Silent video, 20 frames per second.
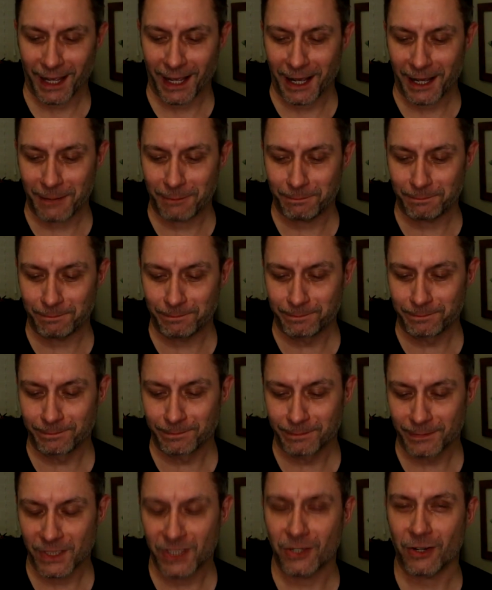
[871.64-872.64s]

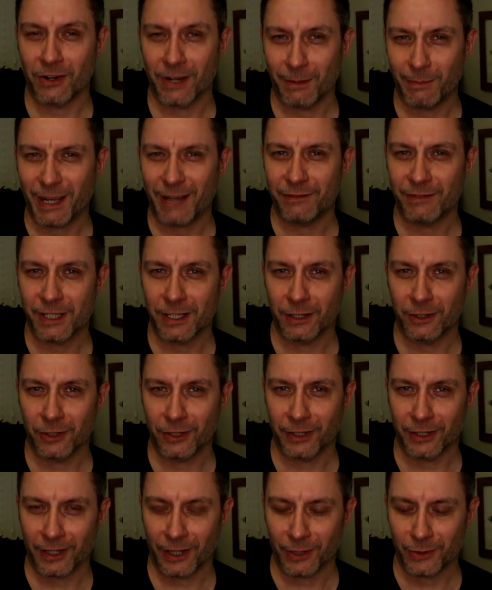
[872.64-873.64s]
Sorry, I'm having to
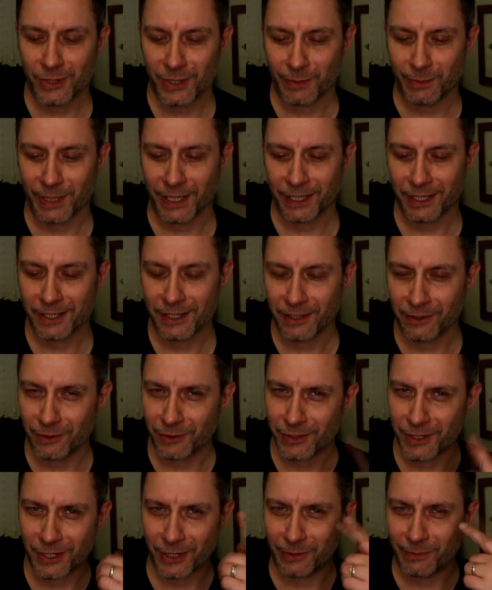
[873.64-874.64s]
look at notes a bit because I've
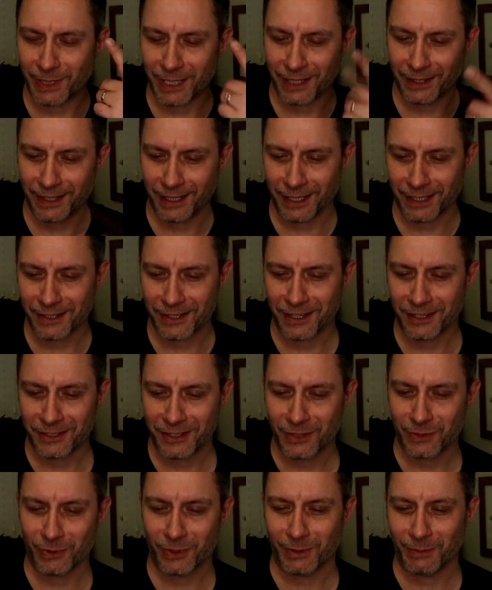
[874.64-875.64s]
got so many things. I
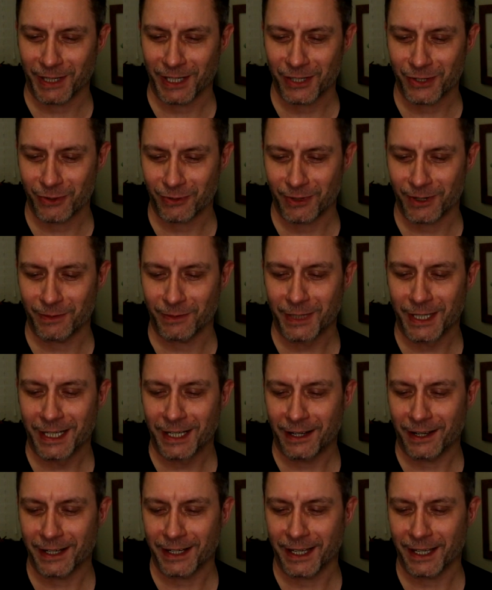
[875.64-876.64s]
just want to make sure
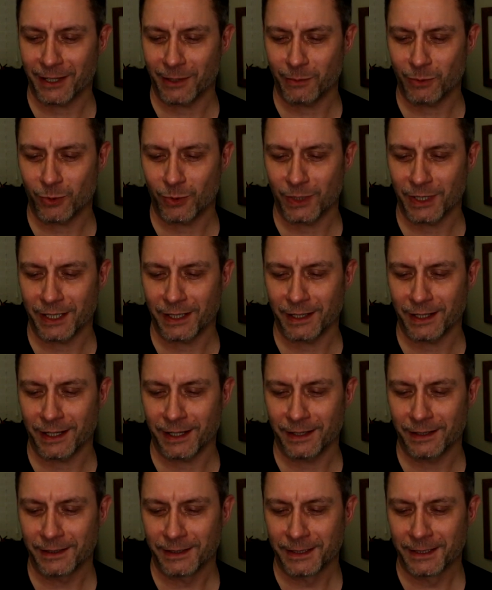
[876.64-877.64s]
I get them all in
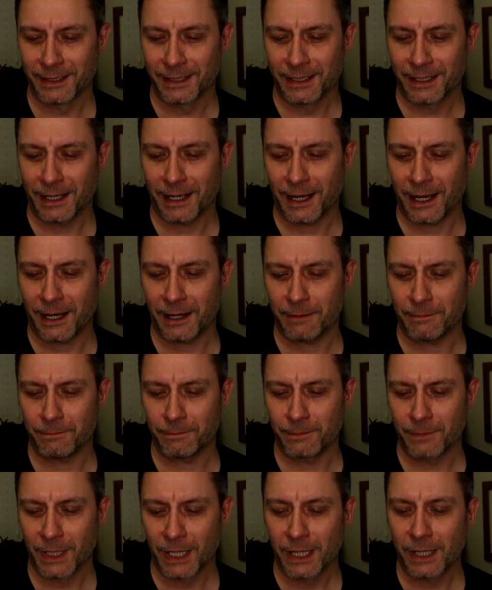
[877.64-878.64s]
there.
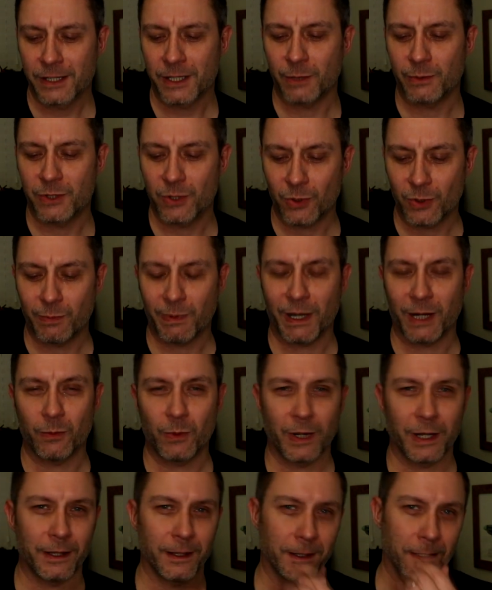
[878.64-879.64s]
So we talked
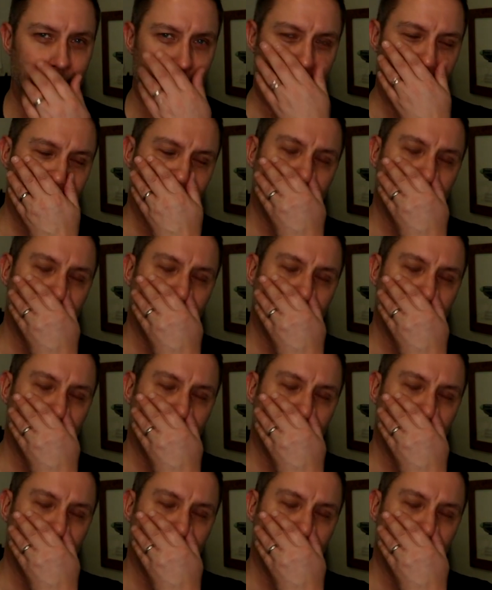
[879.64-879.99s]
about weather.